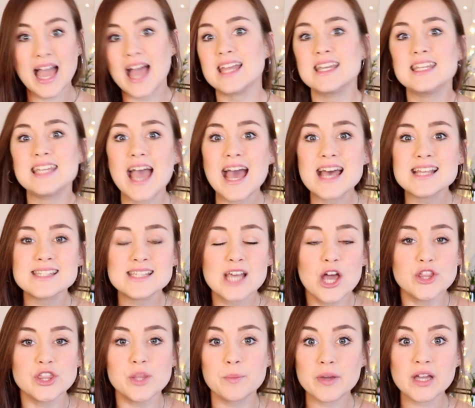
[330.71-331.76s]
And yes,
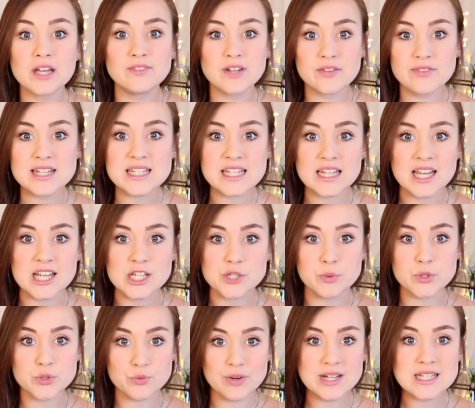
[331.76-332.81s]
the book of Leviticus
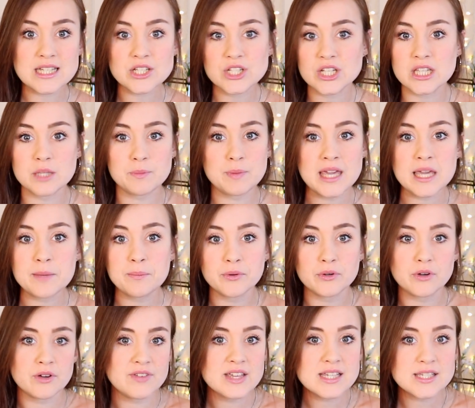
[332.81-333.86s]
was written to the
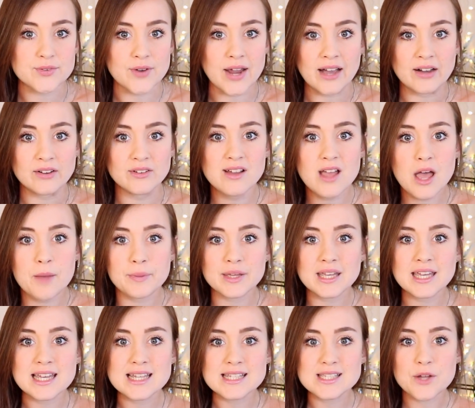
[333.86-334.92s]
people of Israel
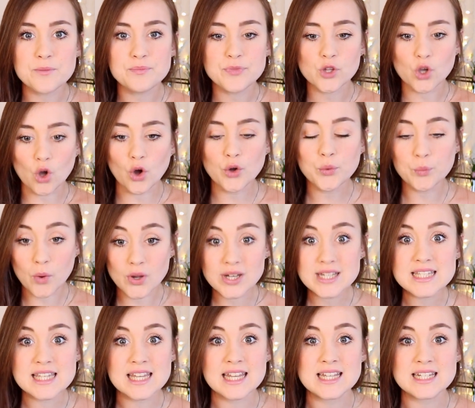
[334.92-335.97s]
because God
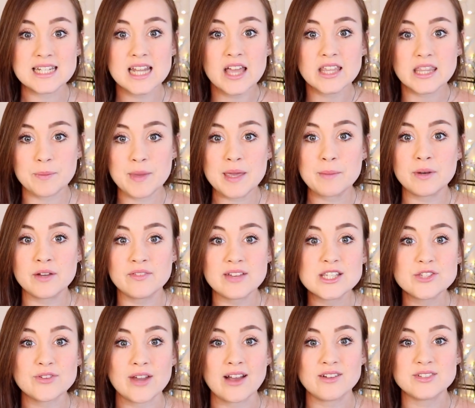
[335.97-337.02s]
wanted the people of
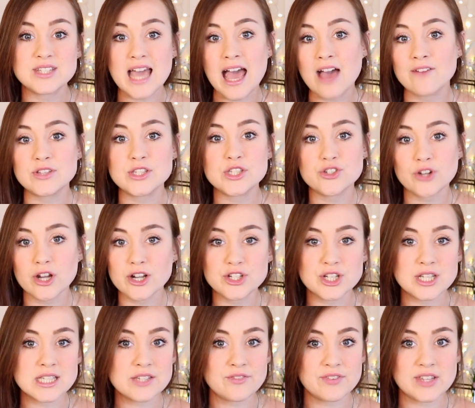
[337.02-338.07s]
Israel to have
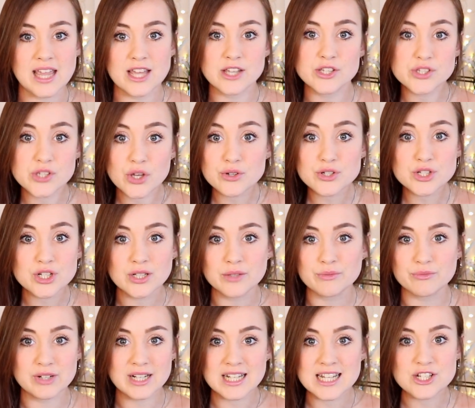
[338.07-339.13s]
instructions for their social
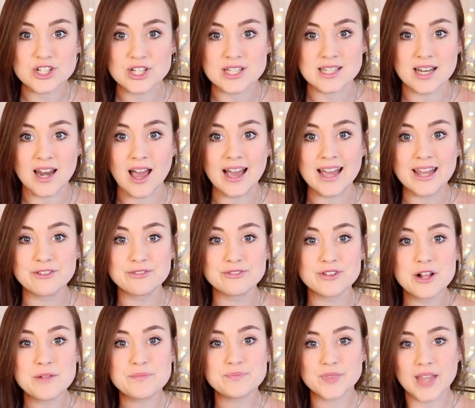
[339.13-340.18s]
and religious life.
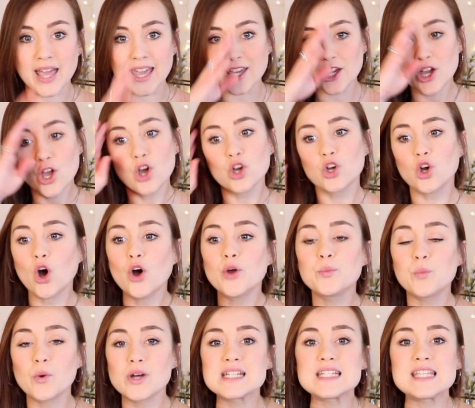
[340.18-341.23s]
Like,
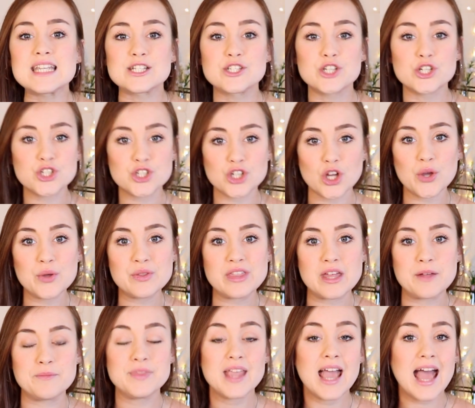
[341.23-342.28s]
God wanted to show
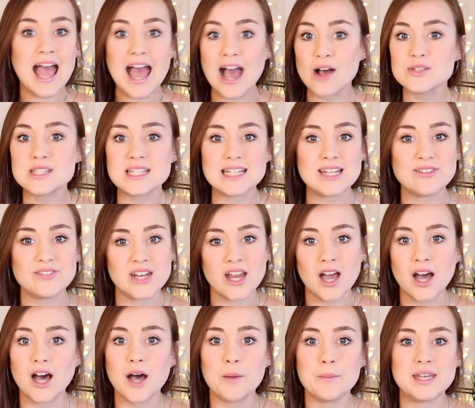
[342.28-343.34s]
them how to live in
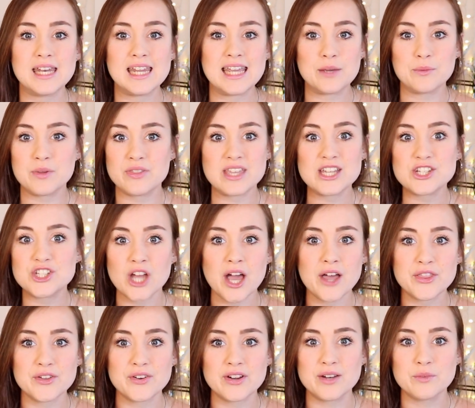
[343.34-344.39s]
harmony with each
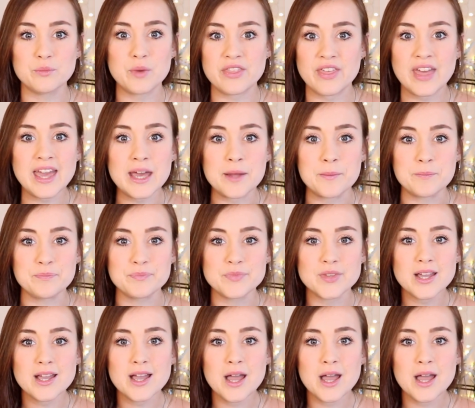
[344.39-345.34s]
other and with Him.